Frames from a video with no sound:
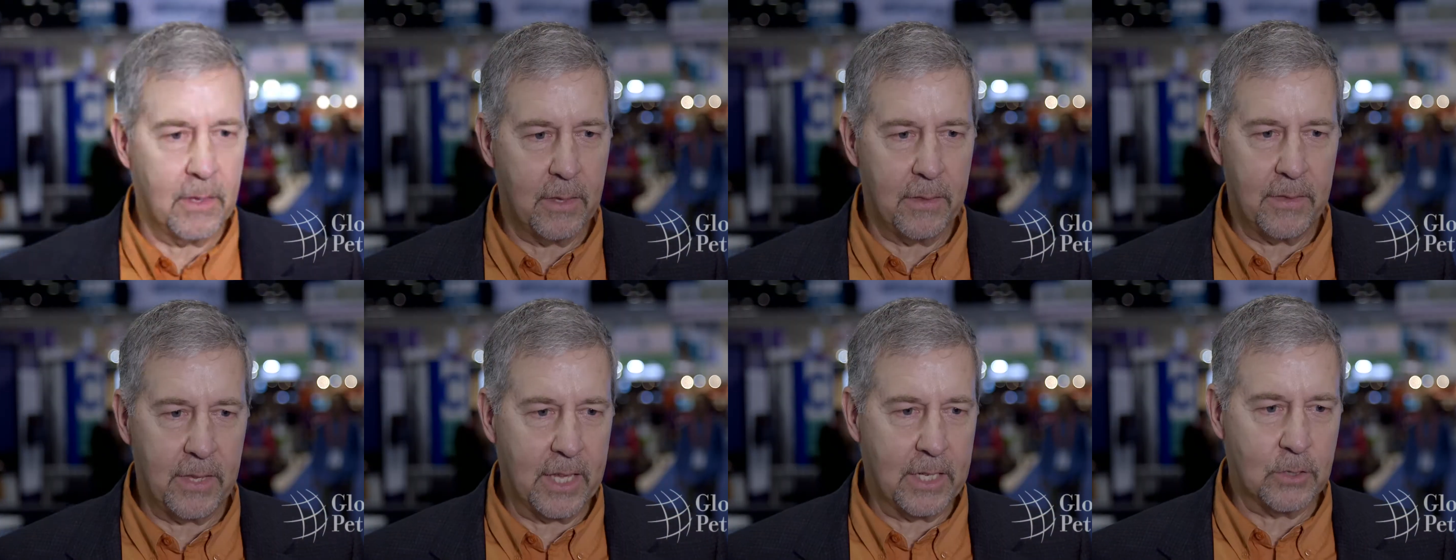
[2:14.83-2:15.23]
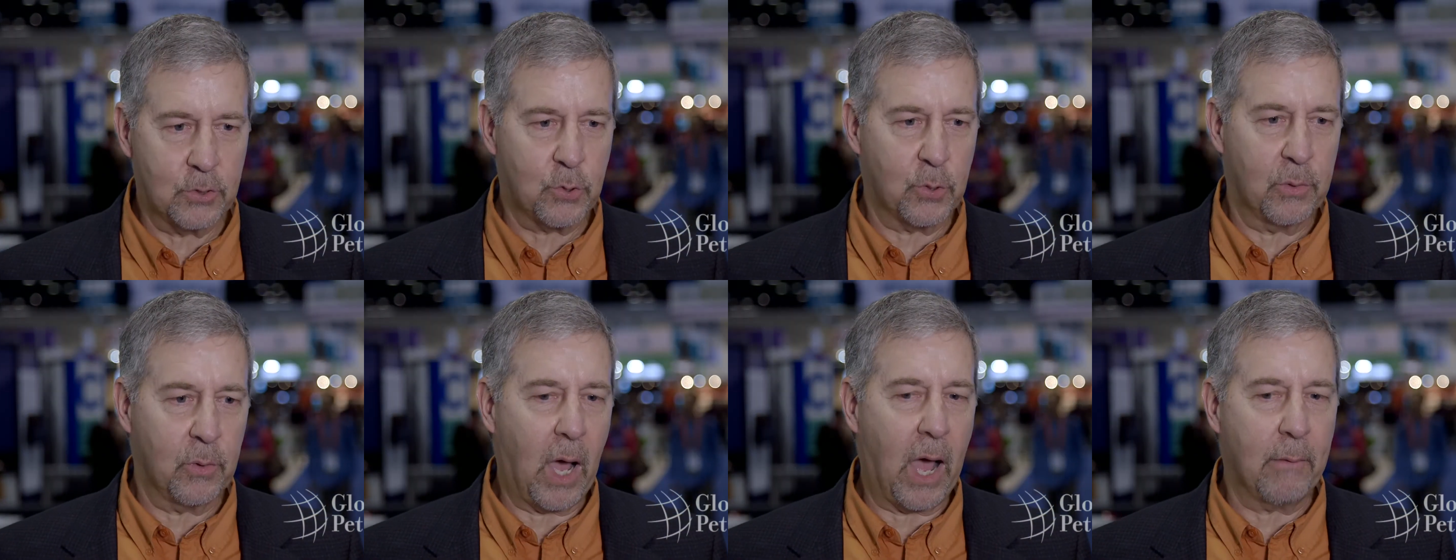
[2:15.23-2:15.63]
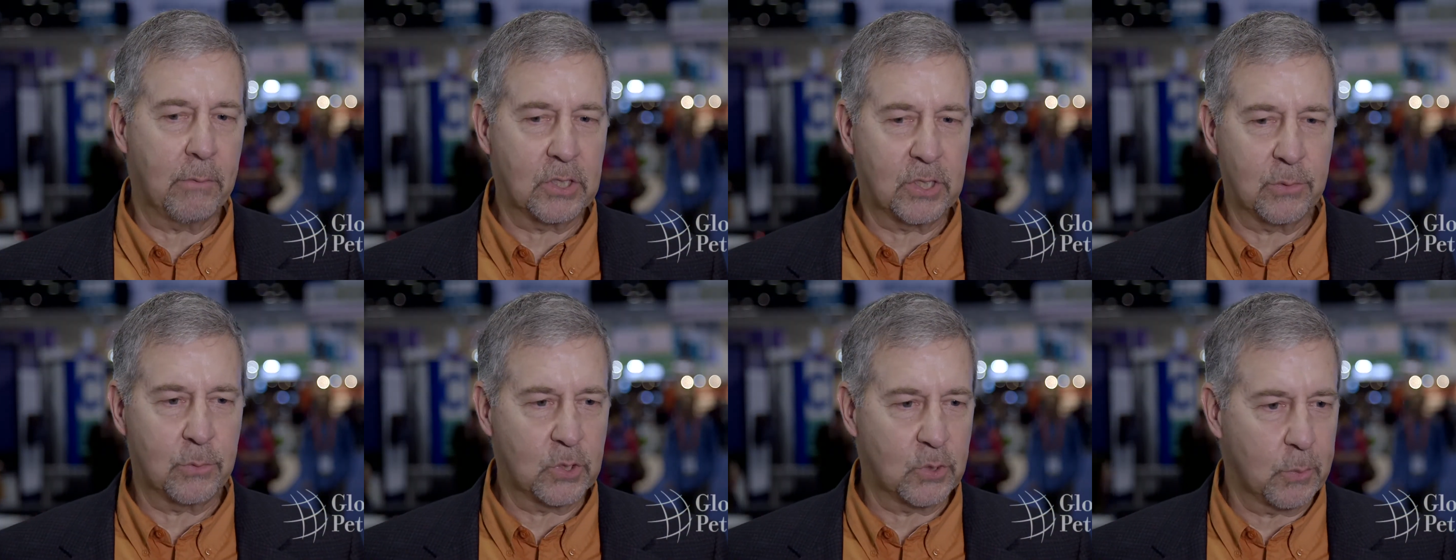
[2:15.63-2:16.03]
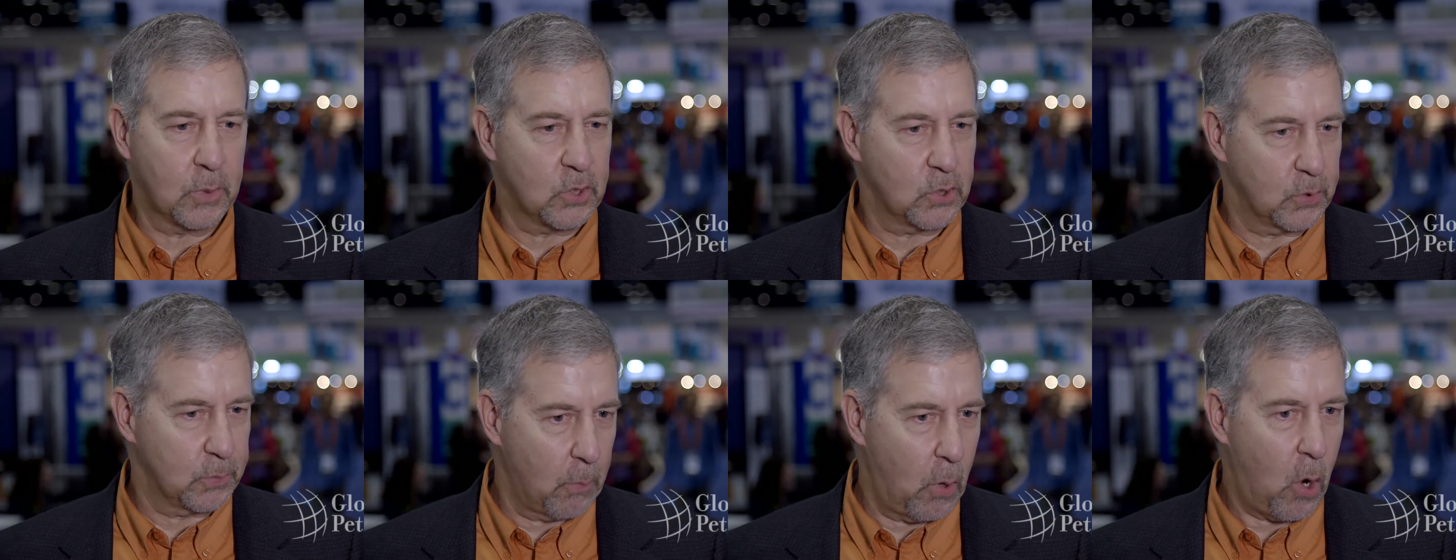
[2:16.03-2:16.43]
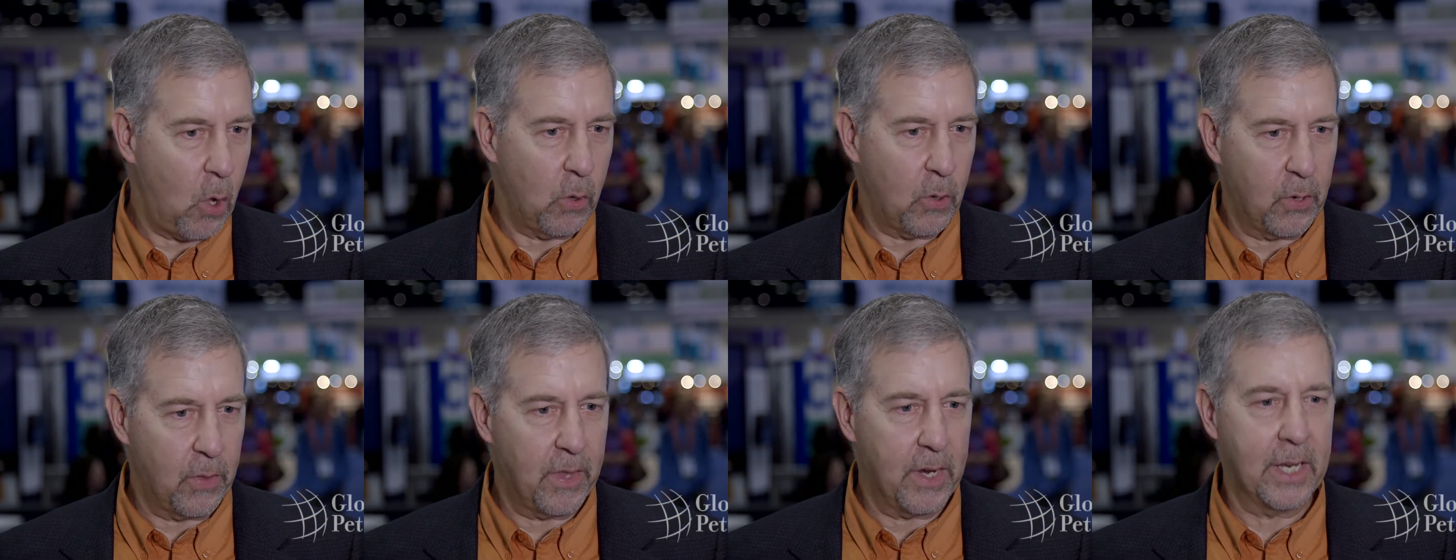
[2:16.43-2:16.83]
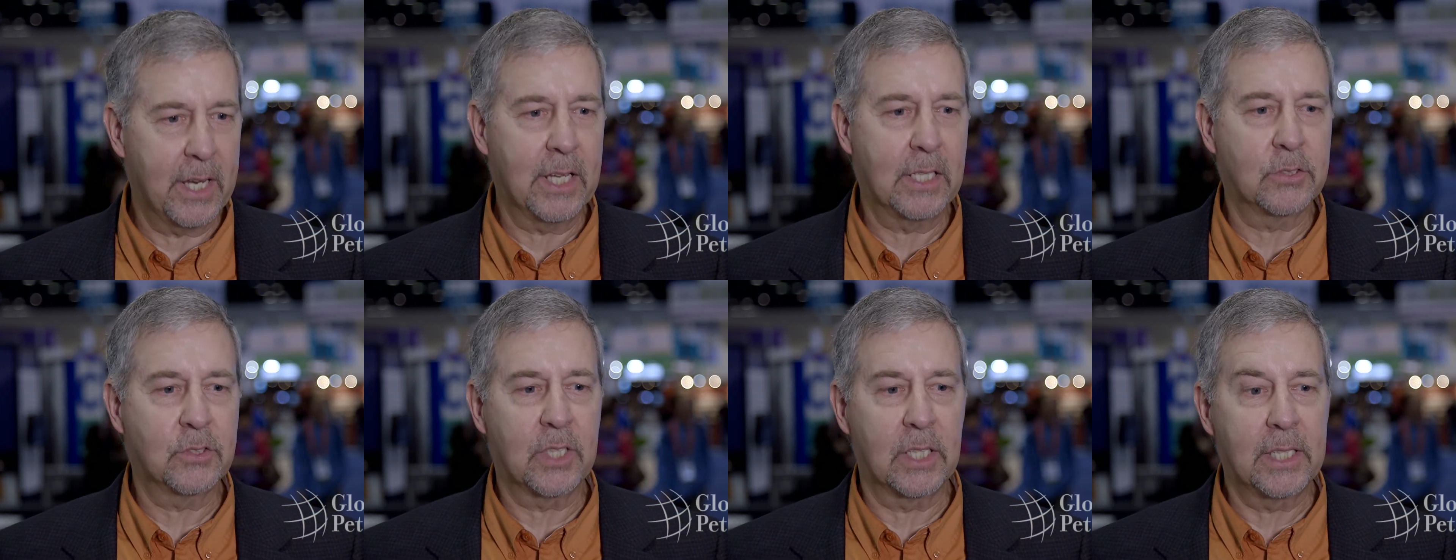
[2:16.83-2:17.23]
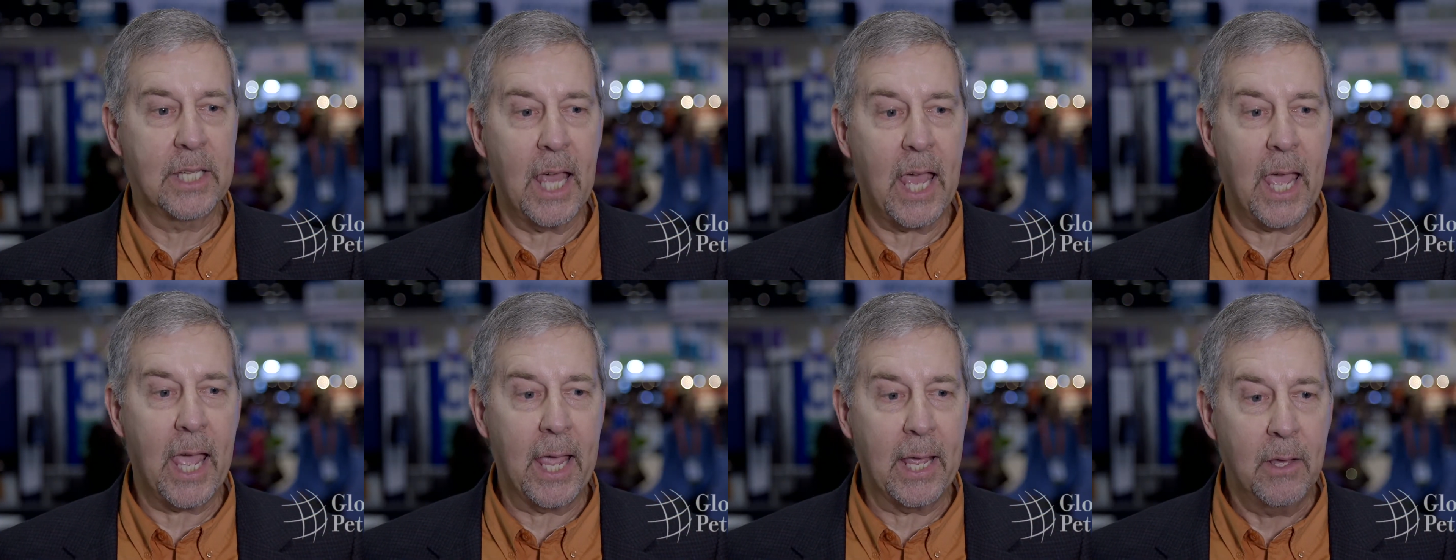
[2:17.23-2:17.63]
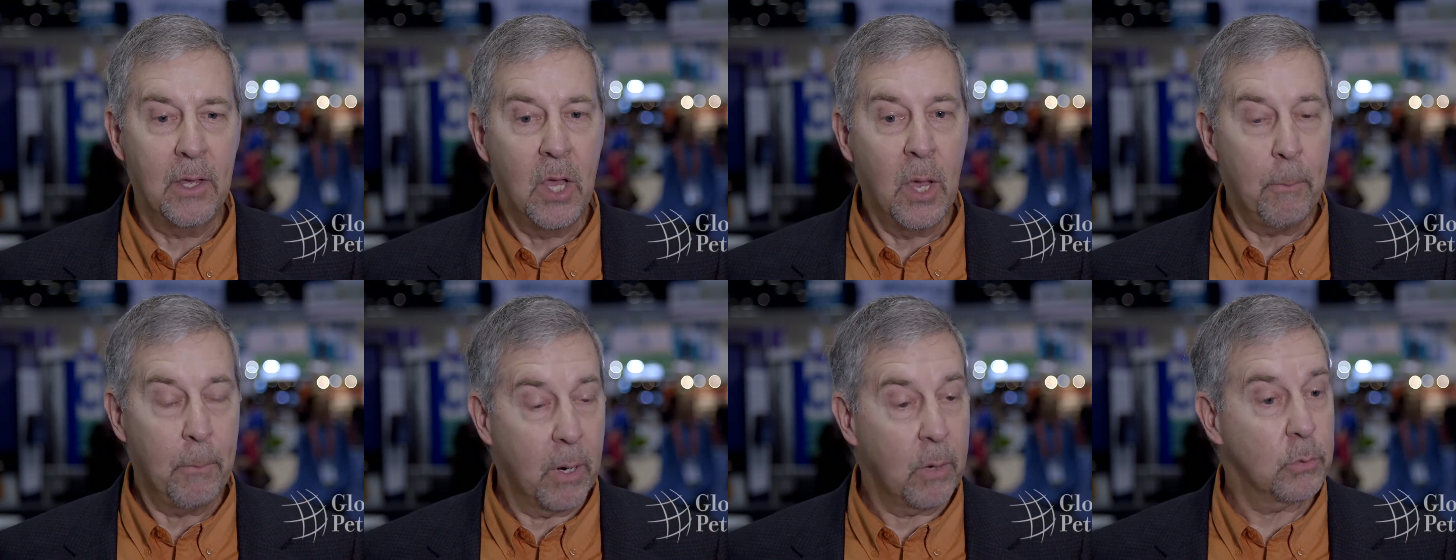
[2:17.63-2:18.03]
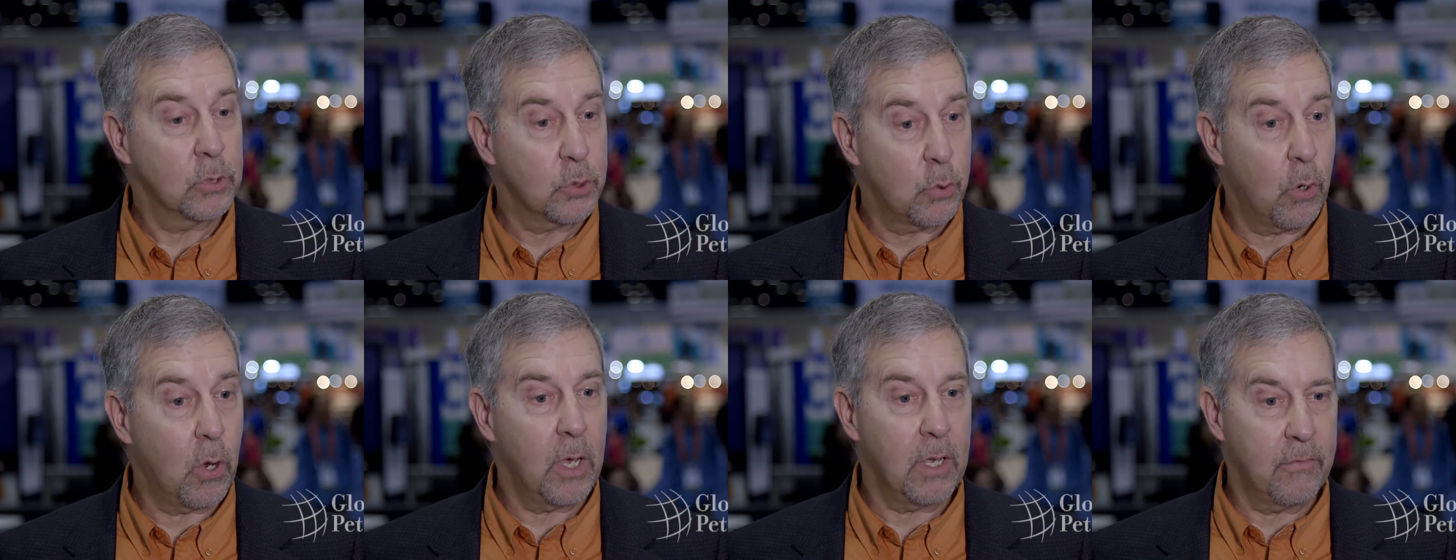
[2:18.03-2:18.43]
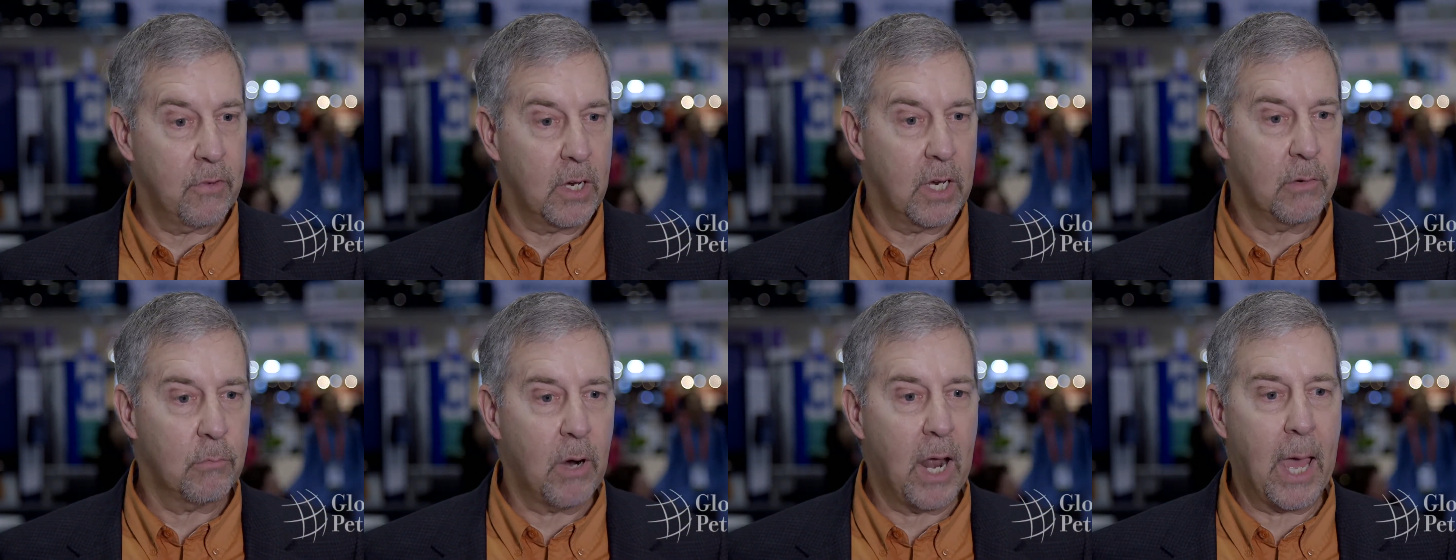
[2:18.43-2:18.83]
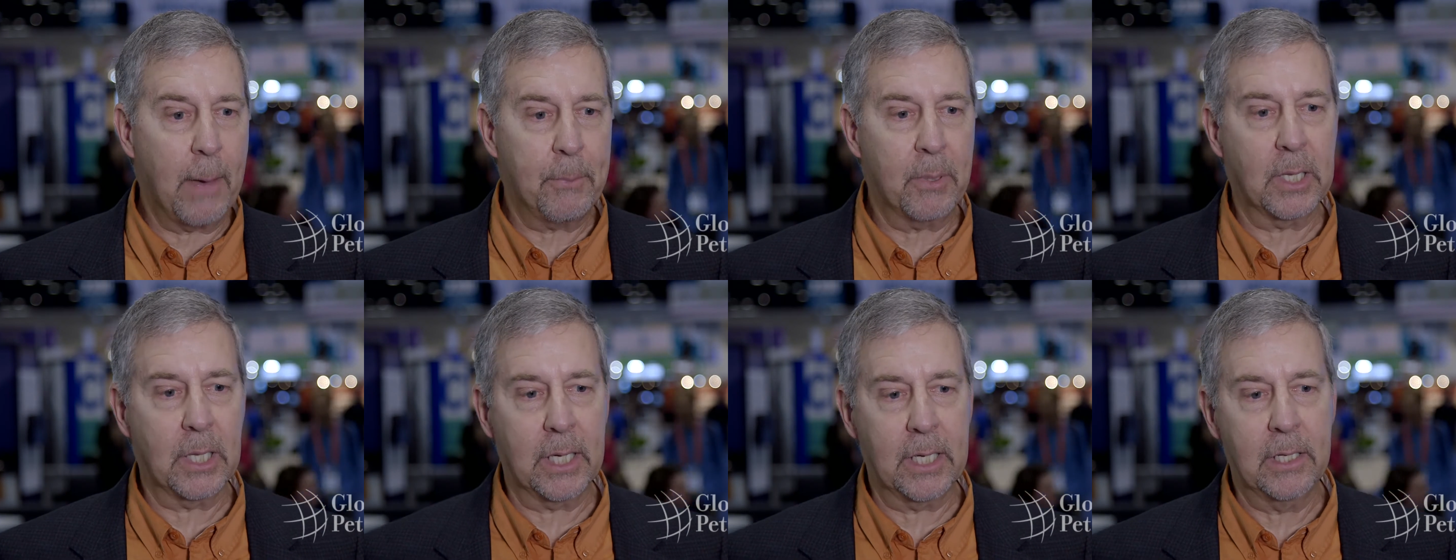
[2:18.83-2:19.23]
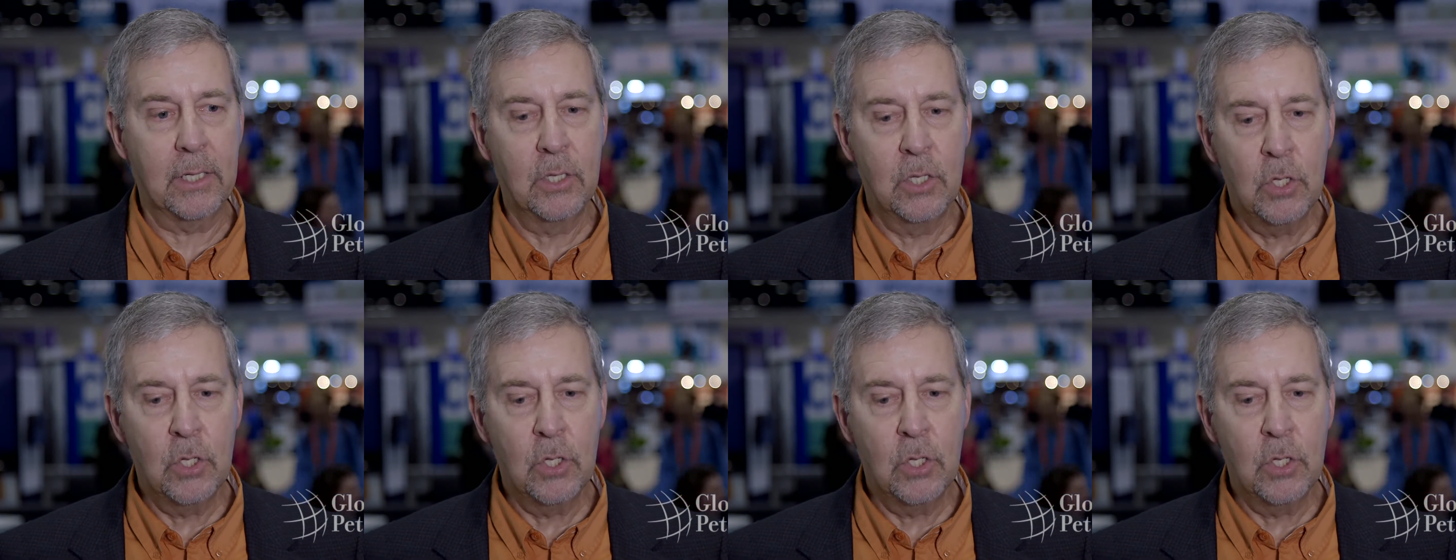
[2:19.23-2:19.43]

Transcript: The industry obviously was much smaller than it is today, but it was growing very rapidly.